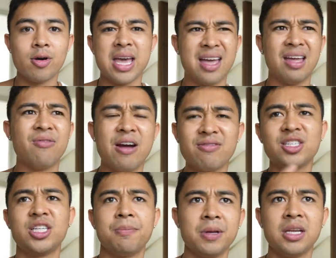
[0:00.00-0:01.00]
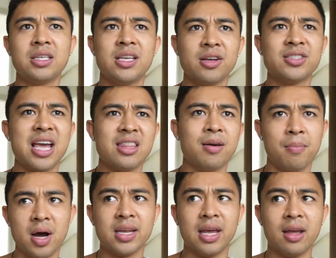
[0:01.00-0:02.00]
okay, if I have the shipping details and the
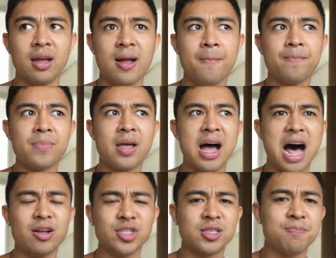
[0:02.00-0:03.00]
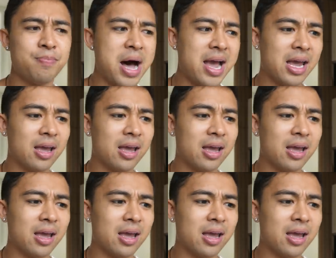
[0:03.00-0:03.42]
money, I'll just buy